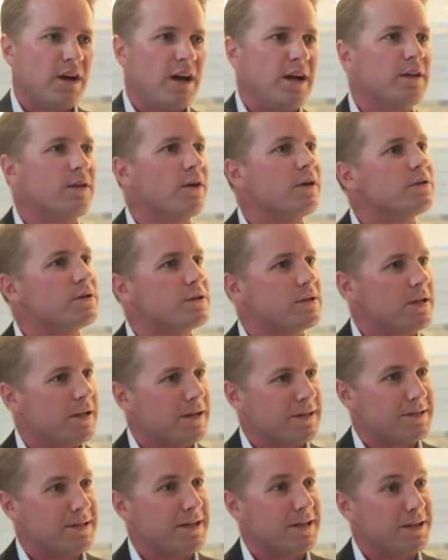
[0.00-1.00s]
in those
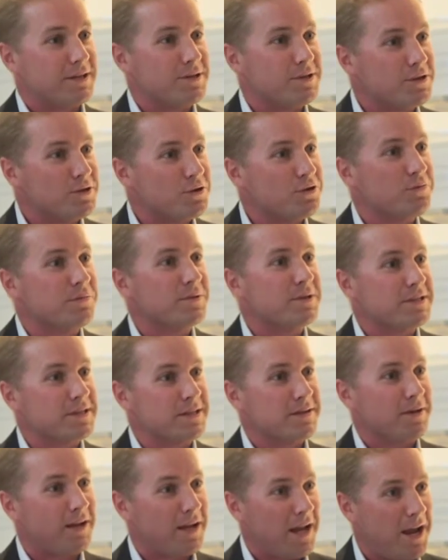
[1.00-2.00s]
things that
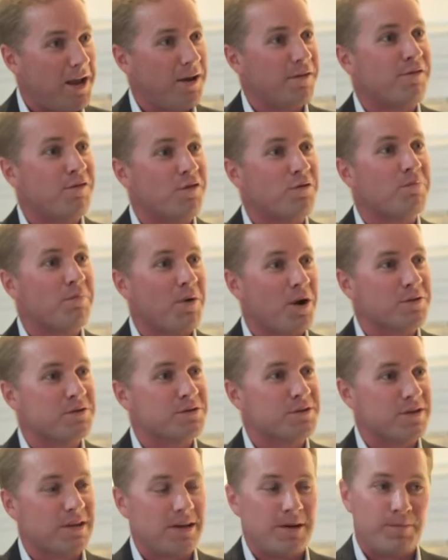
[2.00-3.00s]
consumers care for
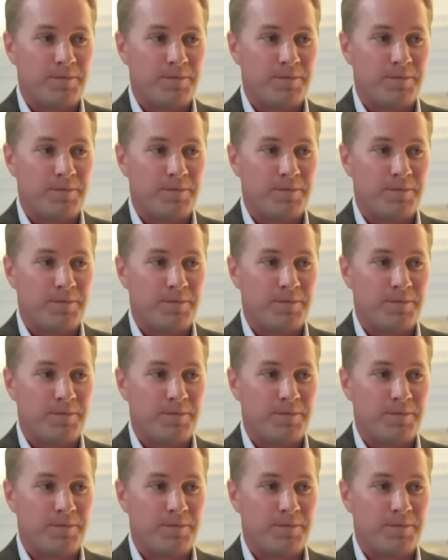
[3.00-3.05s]
most: